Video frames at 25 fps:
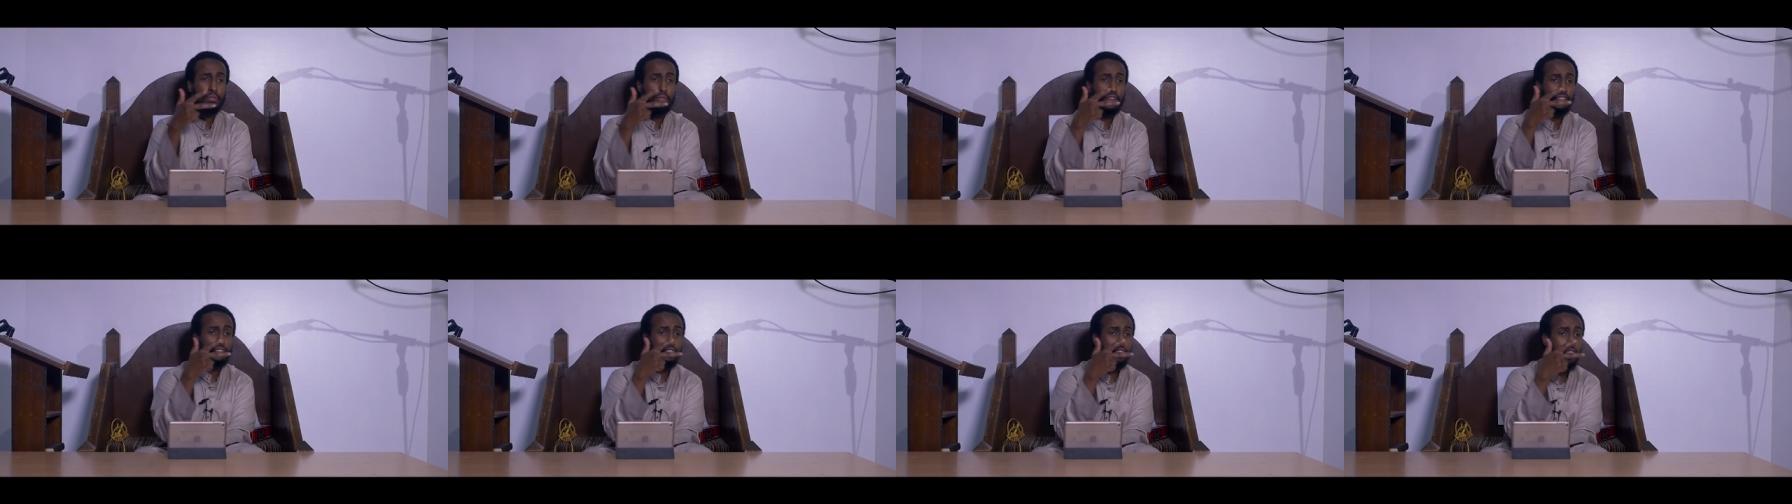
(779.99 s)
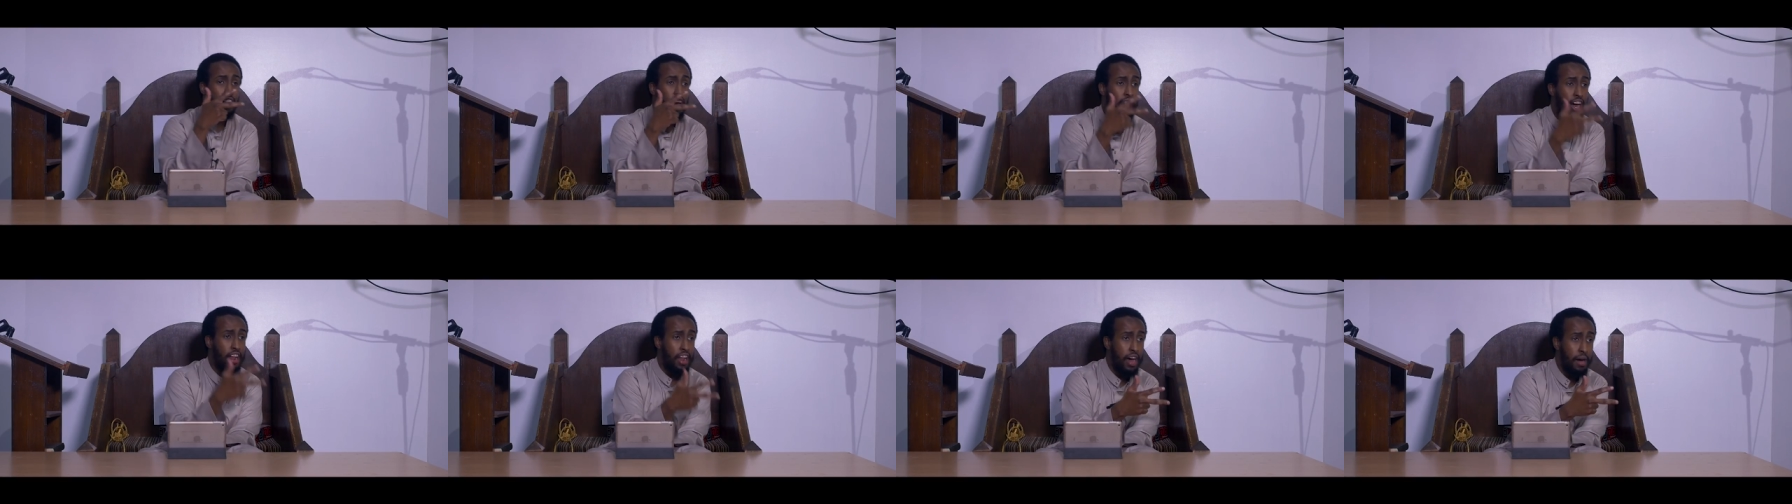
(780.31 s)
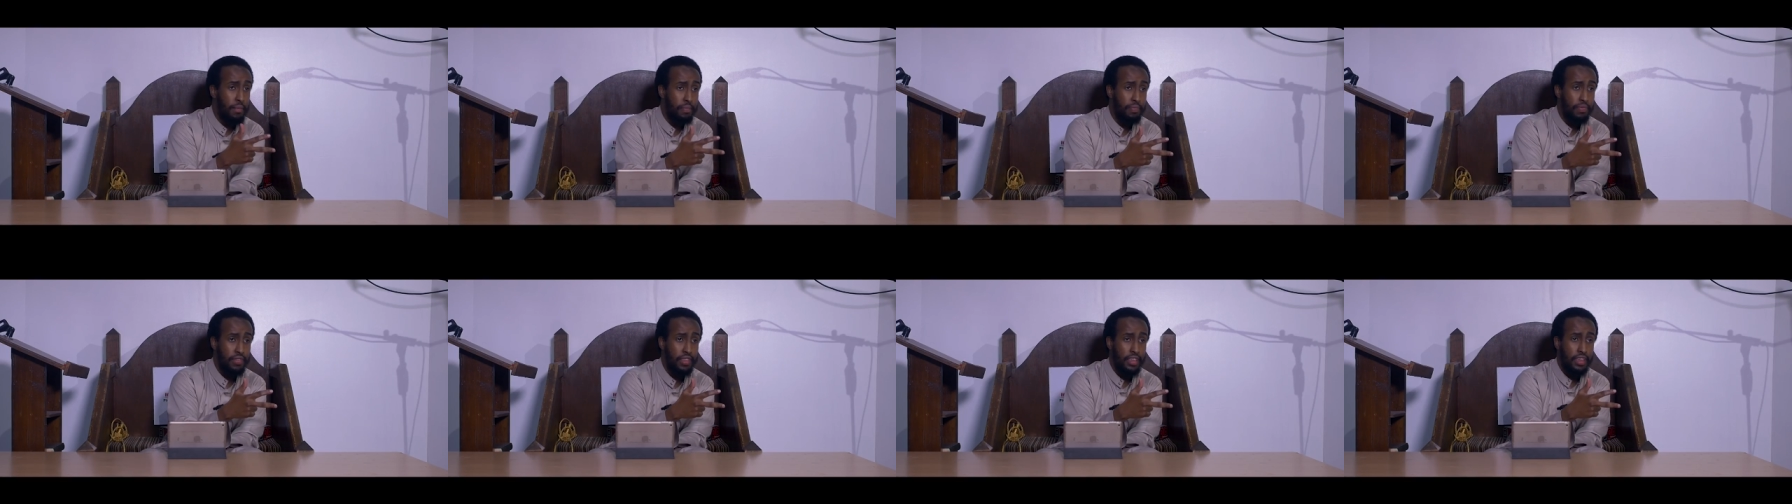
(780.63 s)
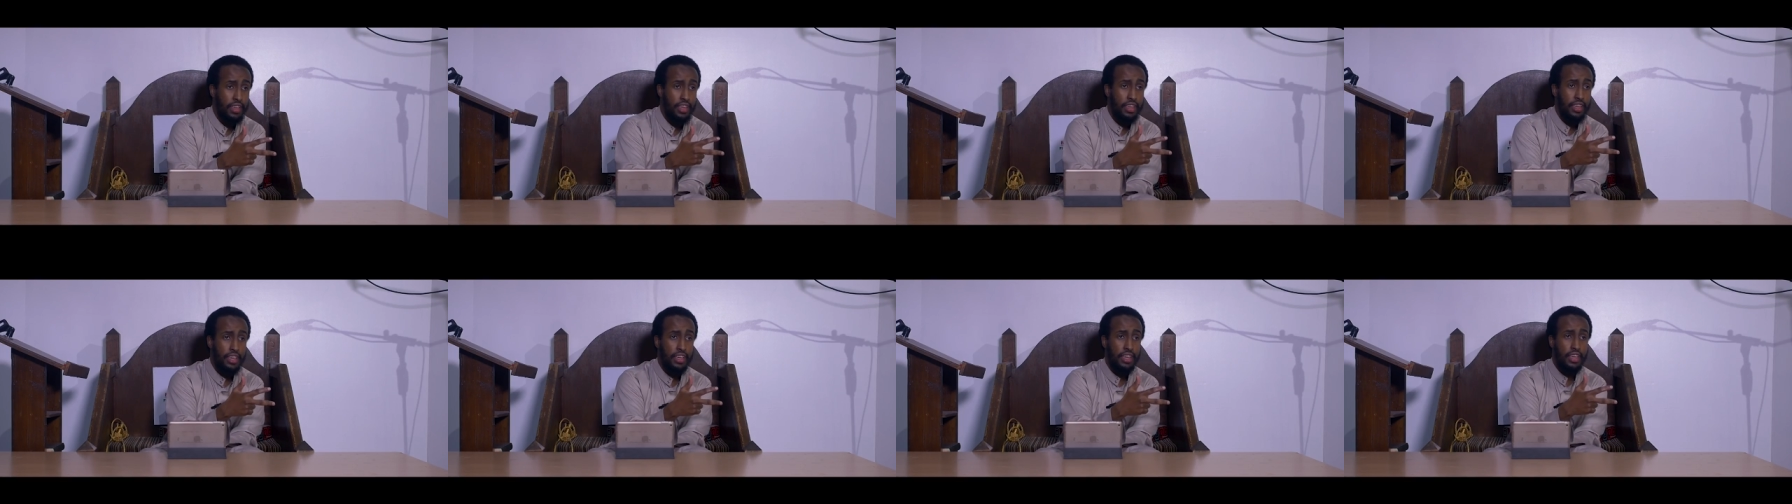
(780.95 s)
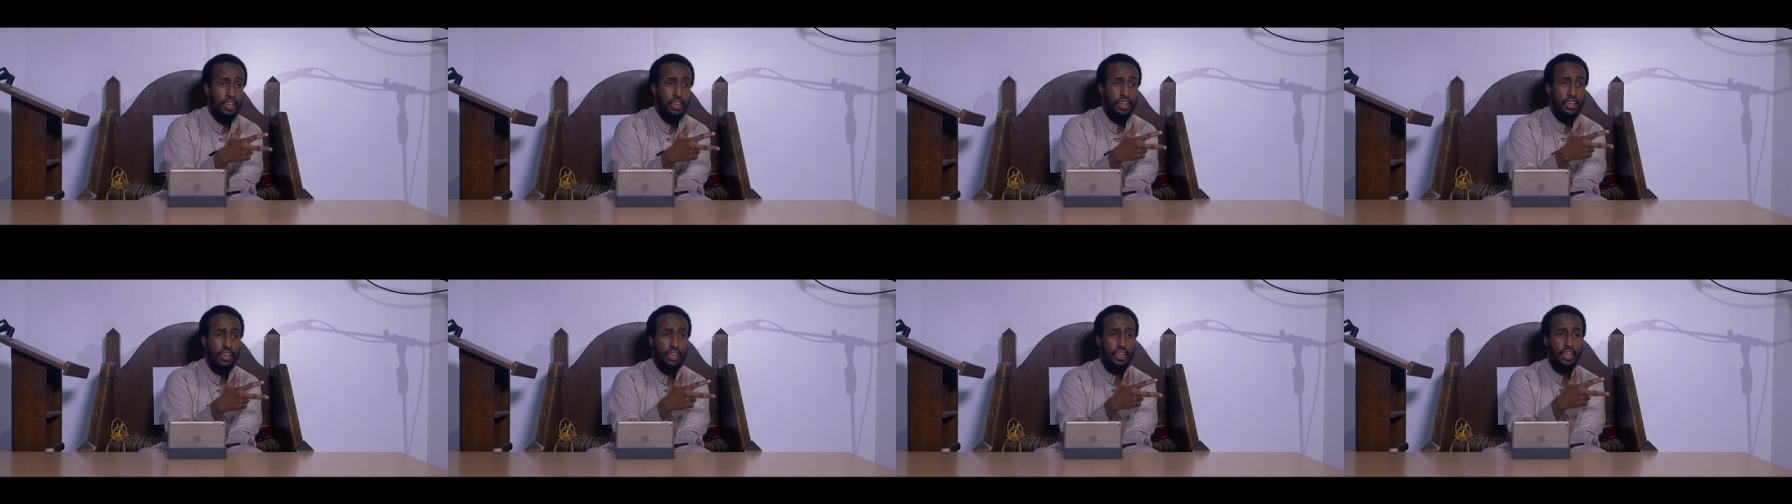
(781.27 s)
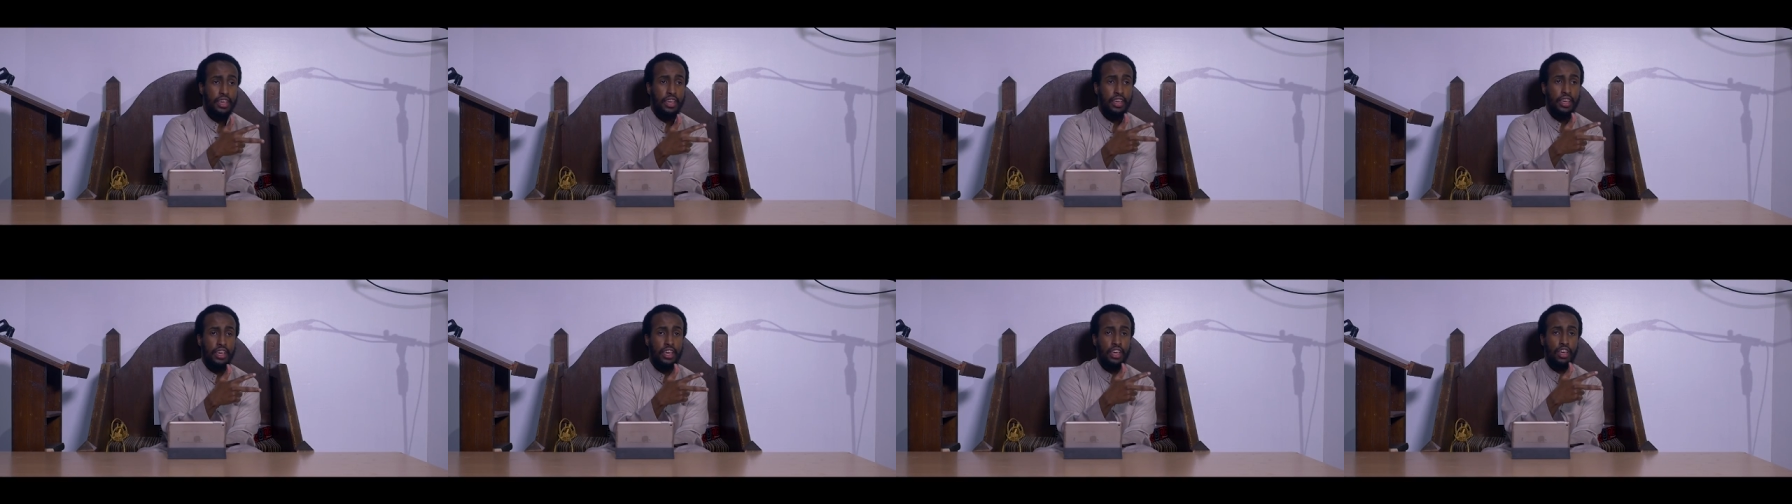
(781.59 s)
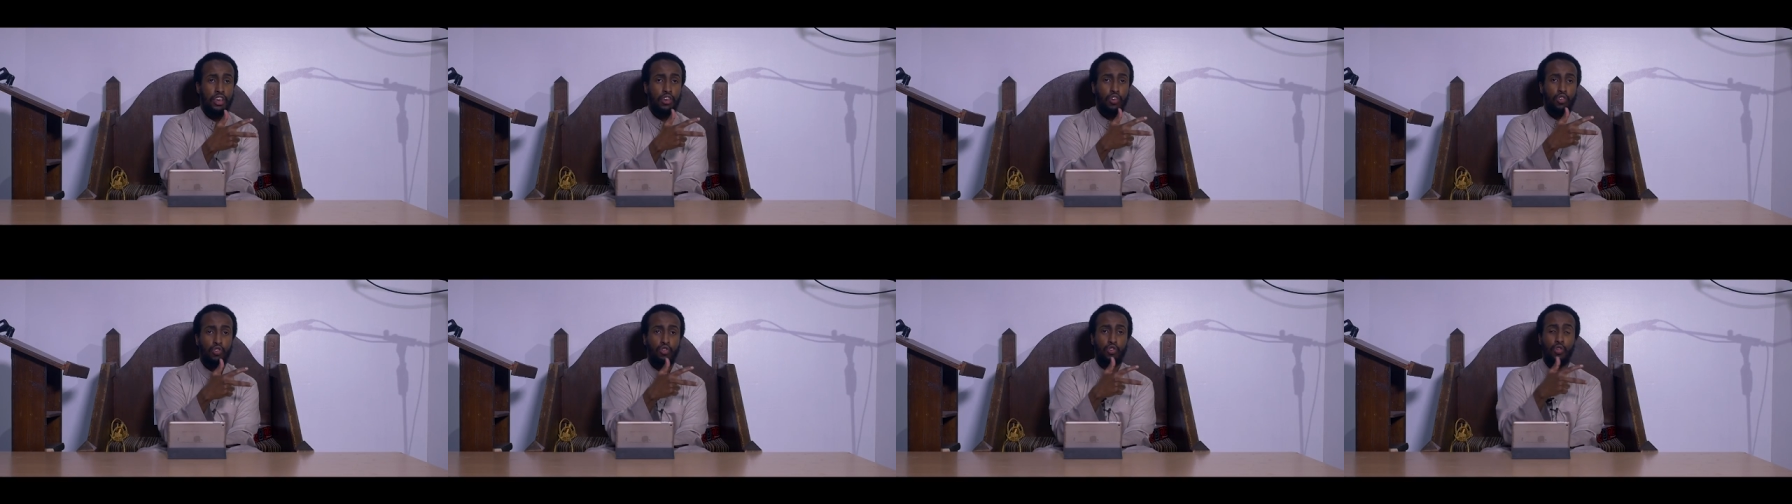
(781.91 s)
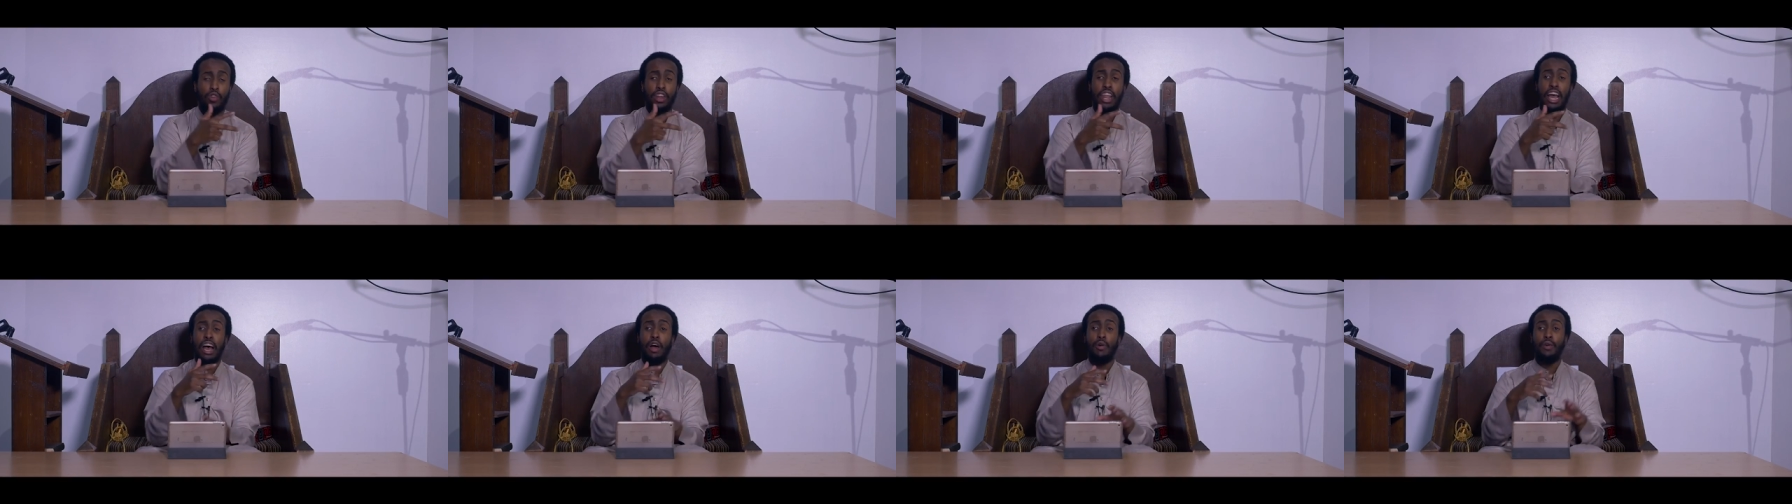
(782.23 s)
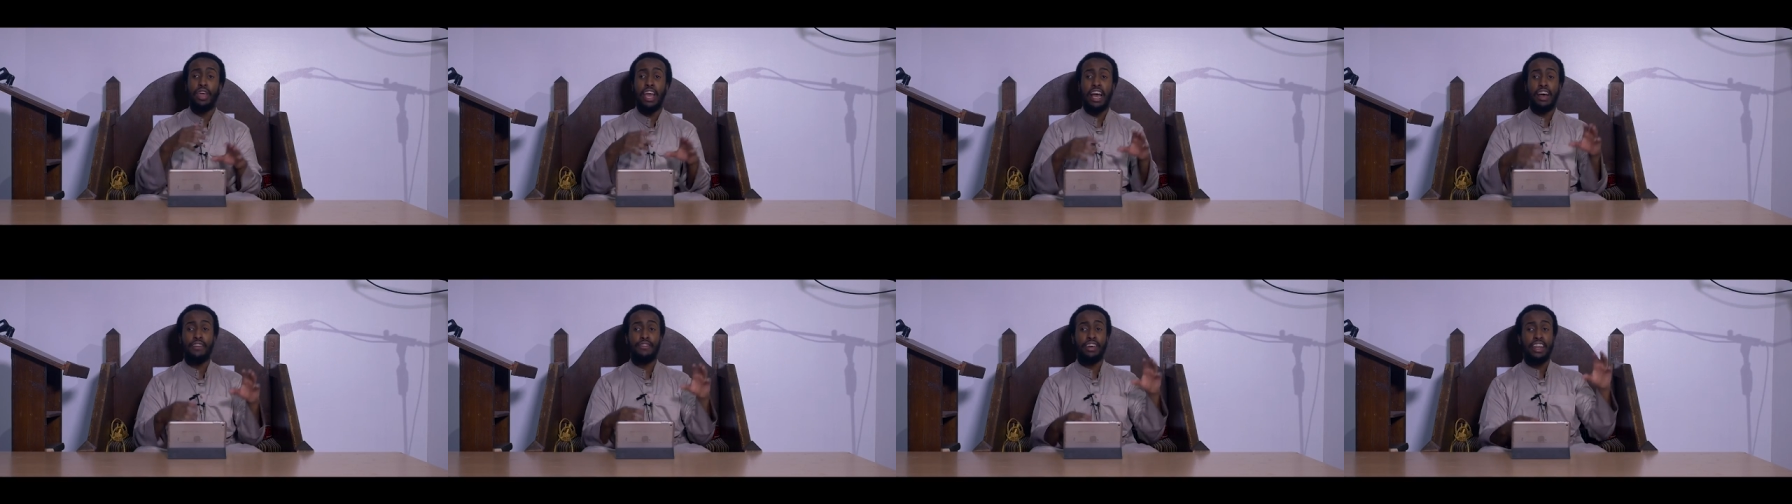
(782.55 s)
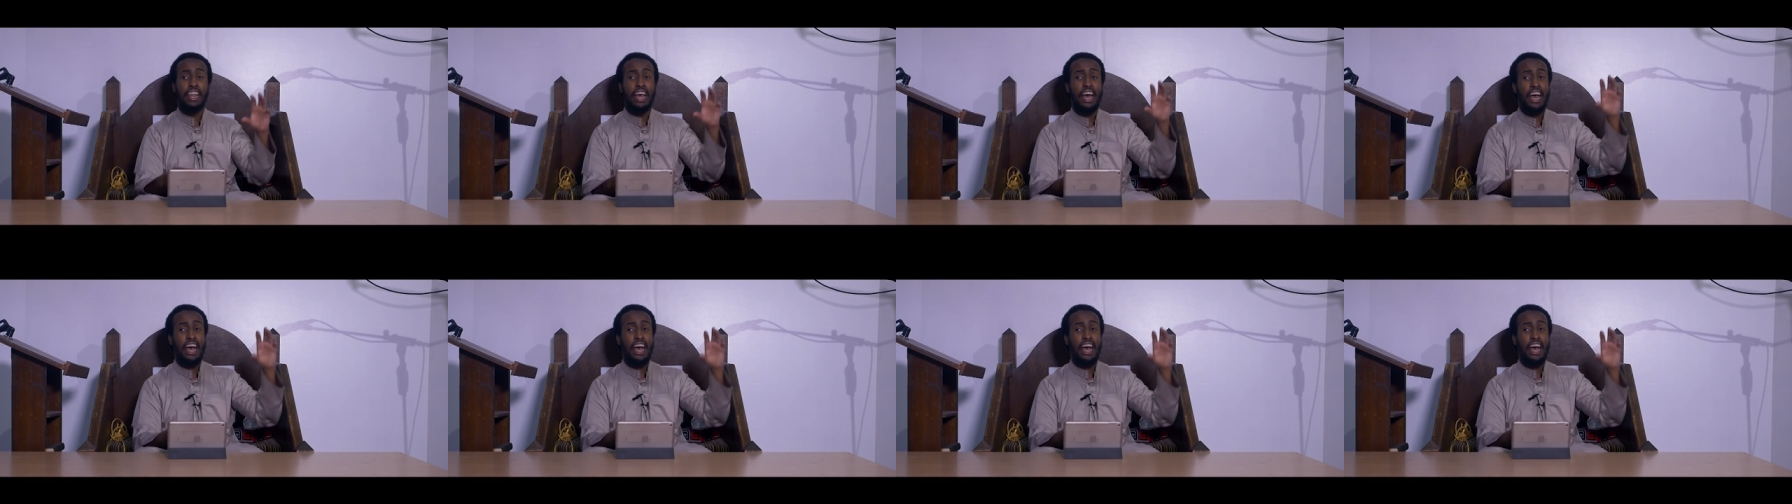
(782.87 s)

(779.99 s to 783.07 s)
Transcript: is Masjid al-Haram. So now we have an